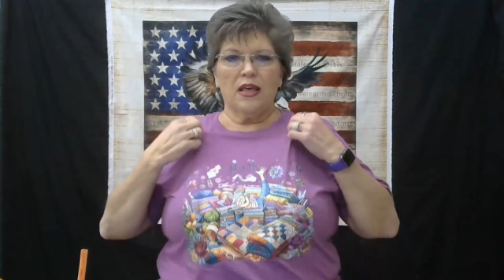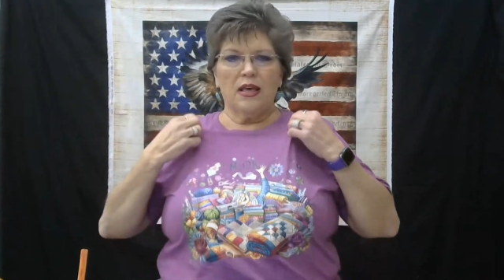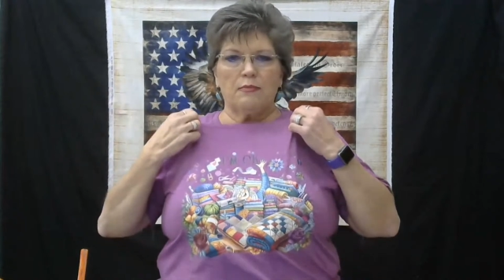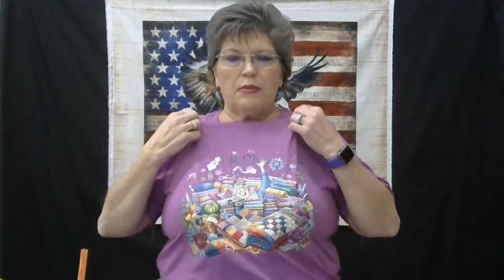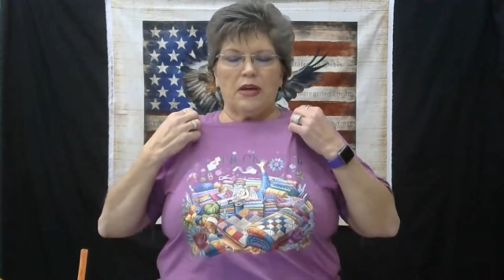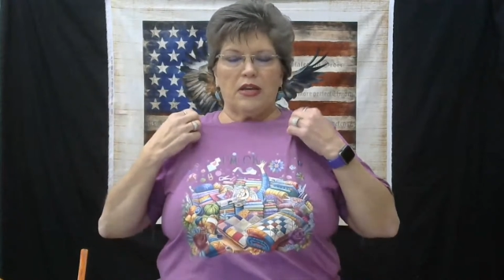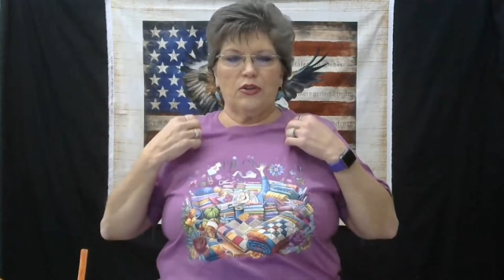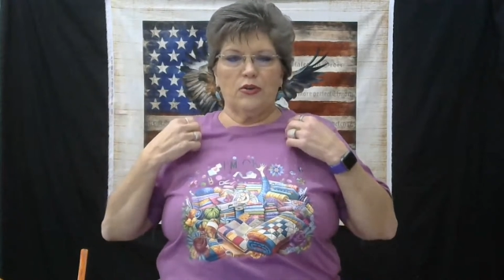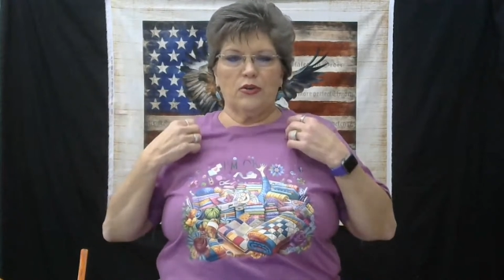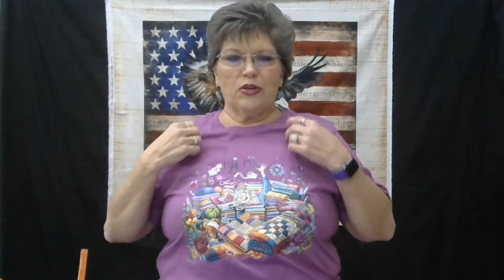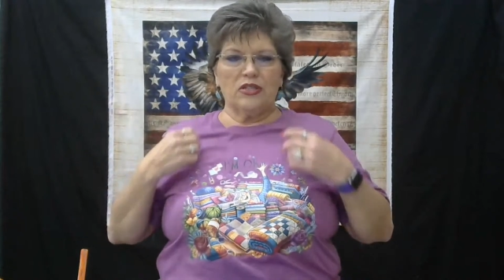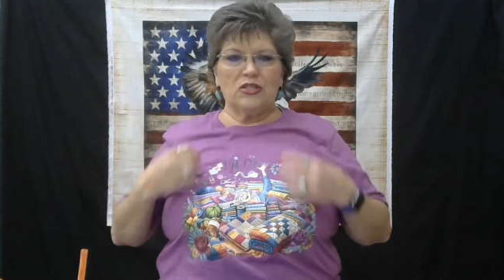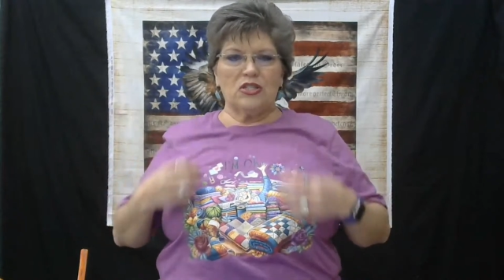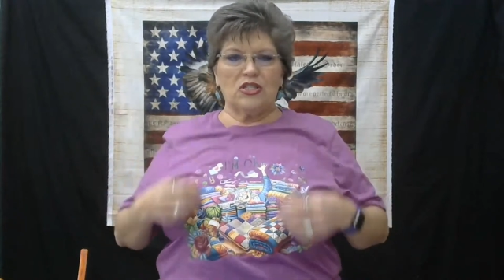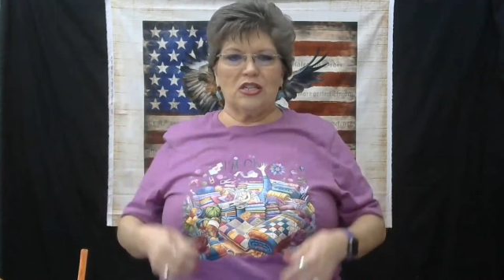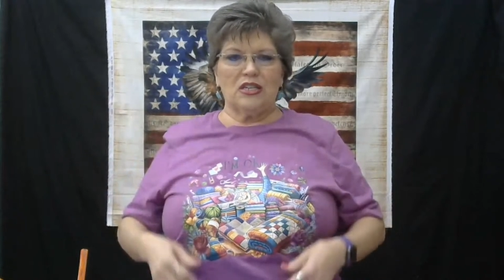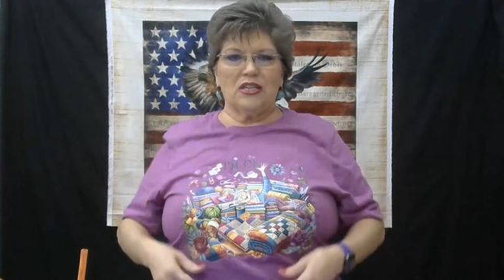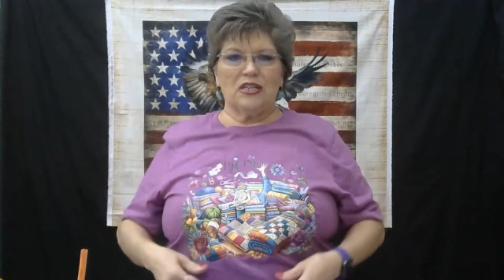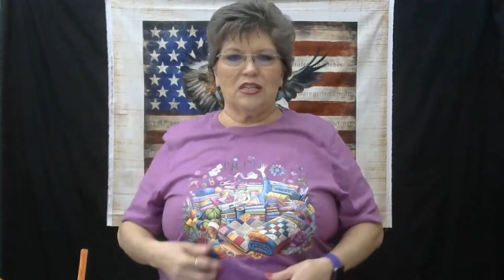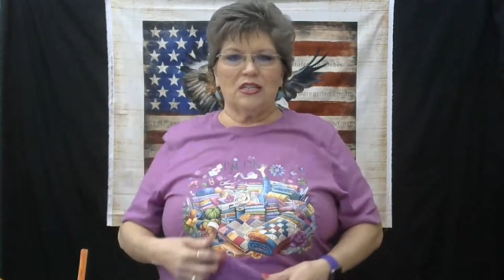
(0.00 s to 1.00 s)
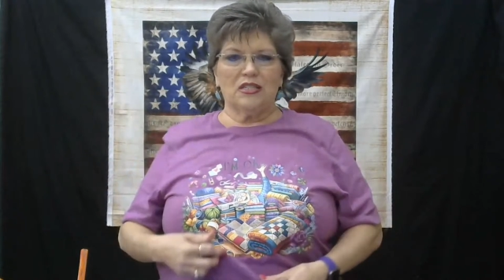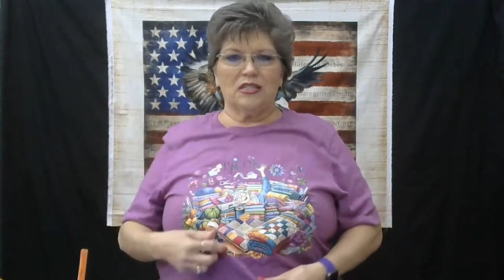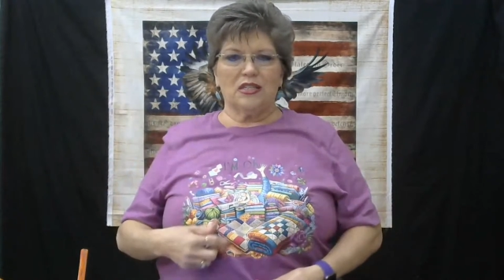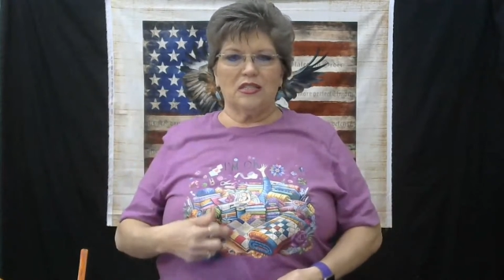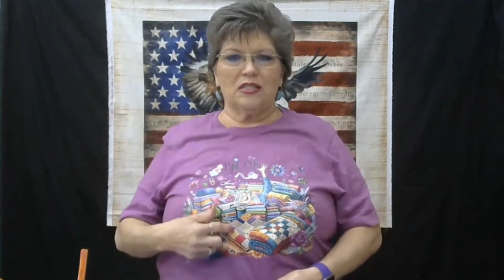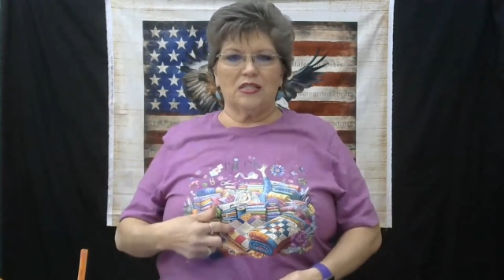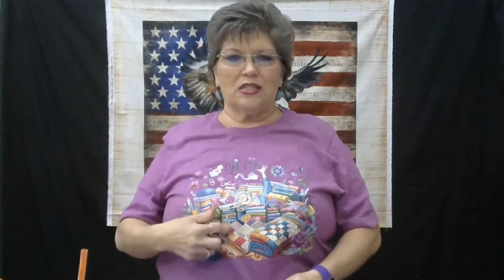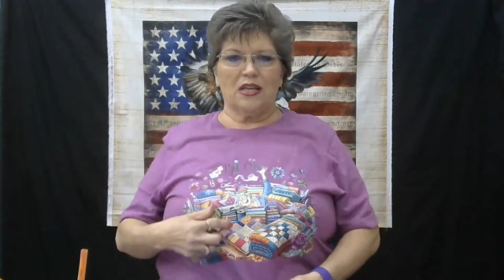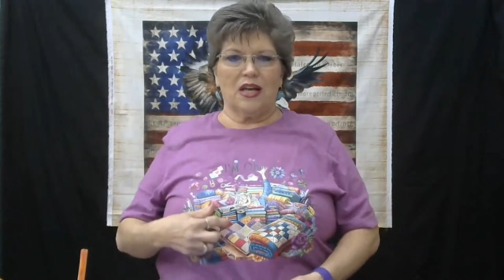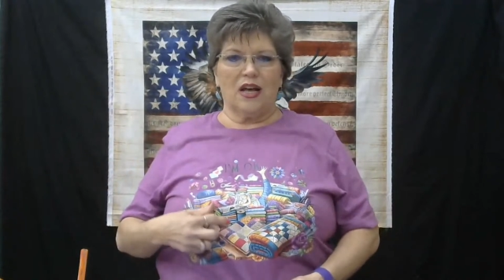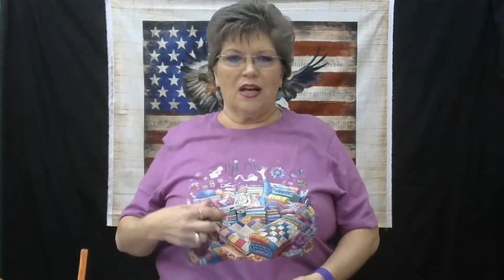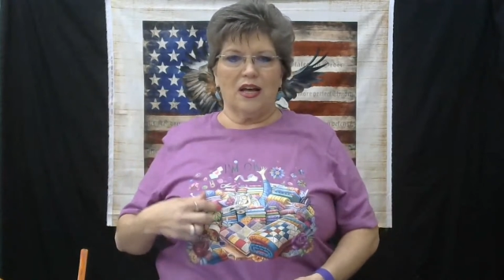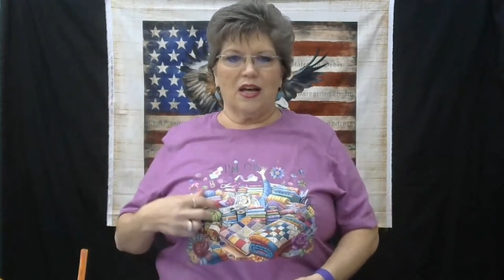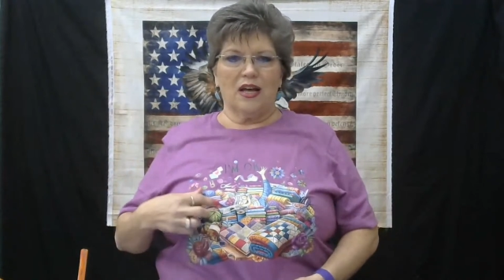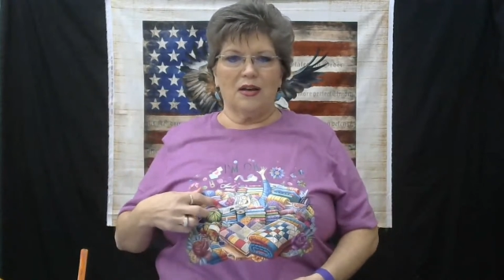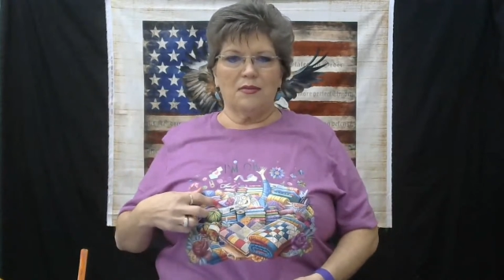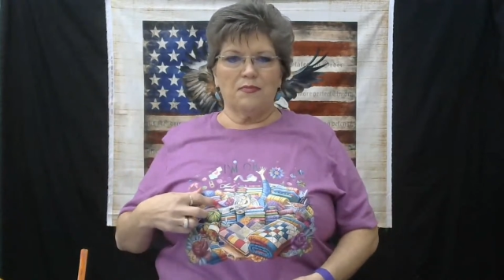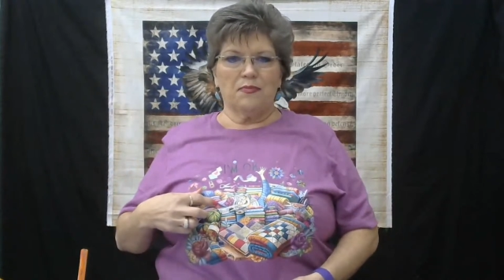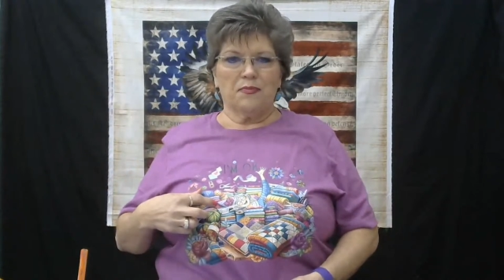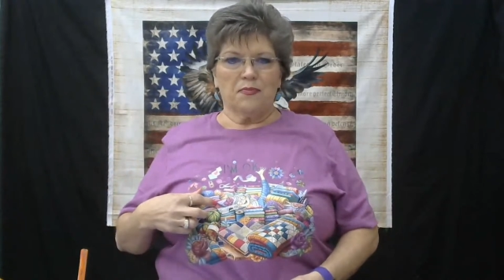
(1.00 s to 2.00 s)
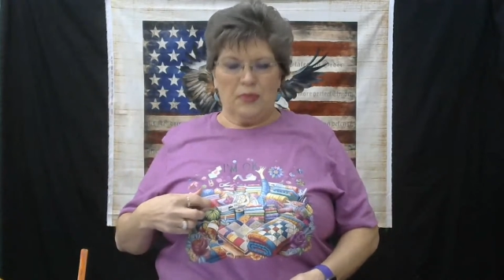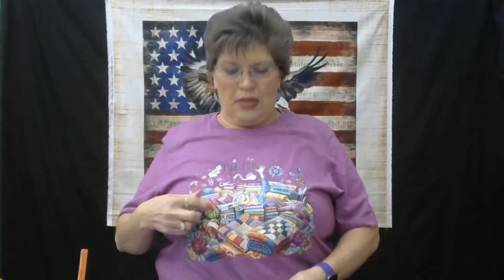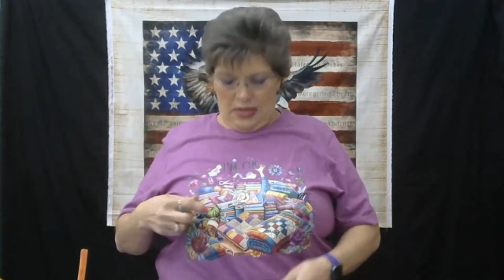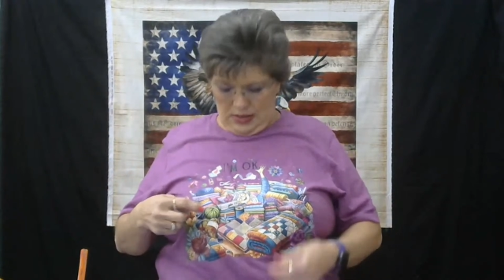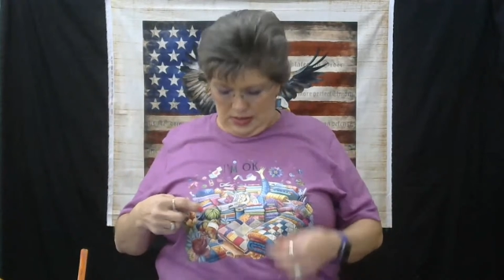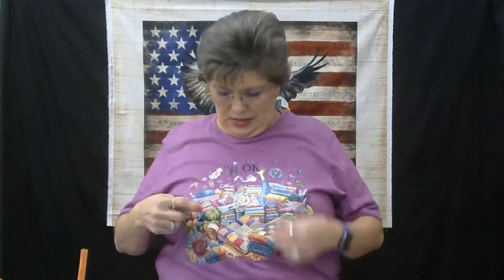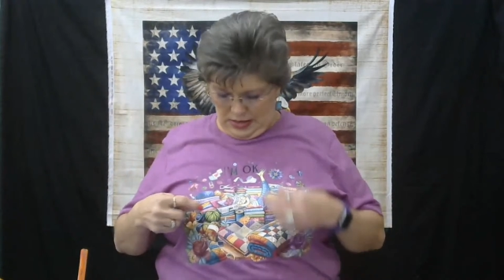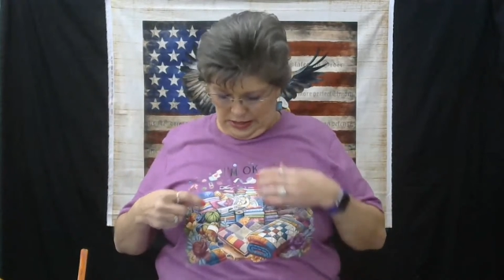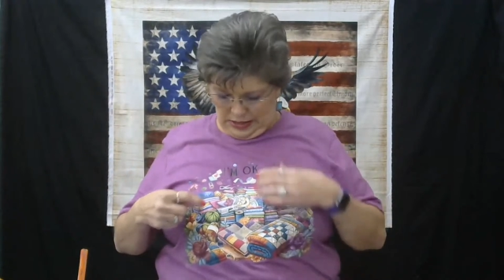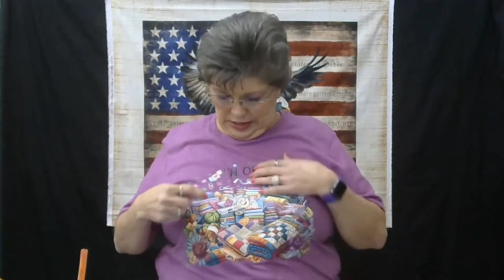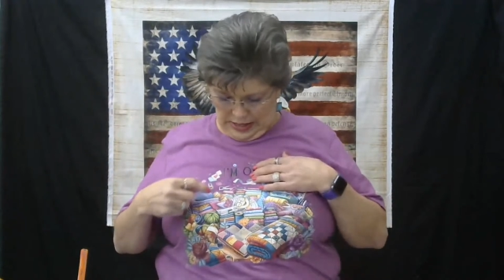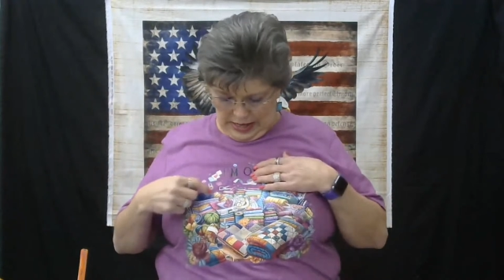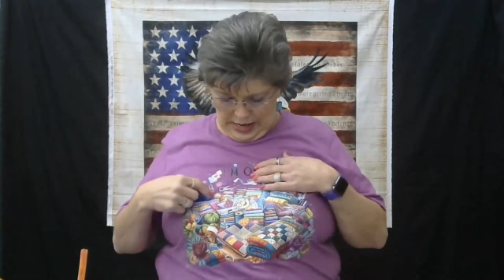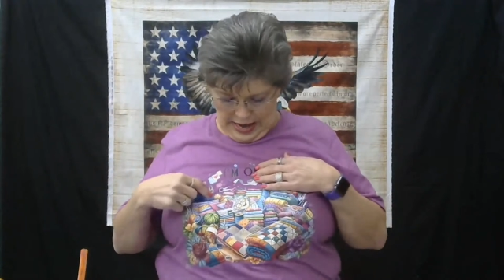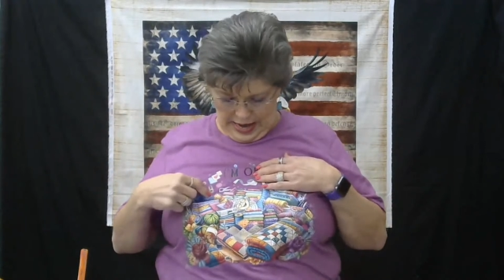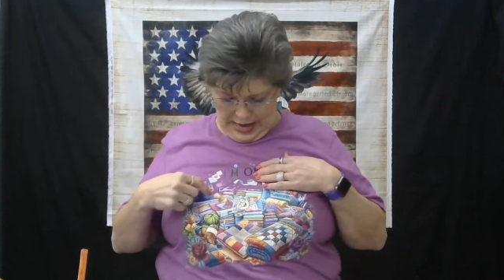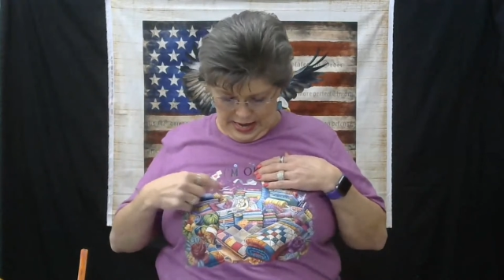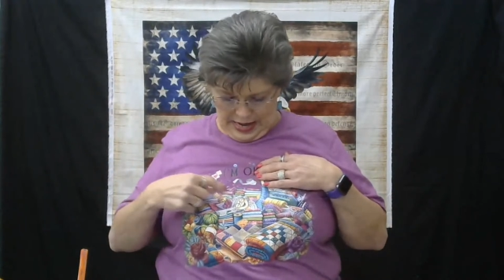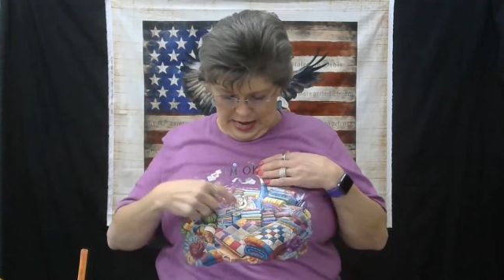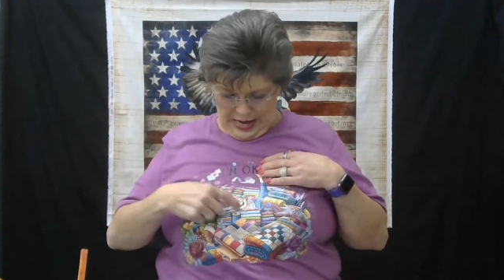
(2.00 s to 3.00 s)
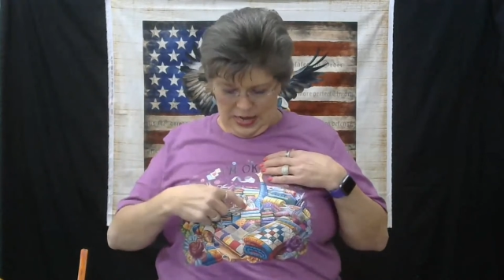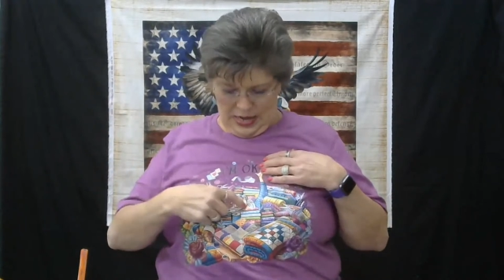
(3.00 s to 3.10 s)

But you can see this is this lady.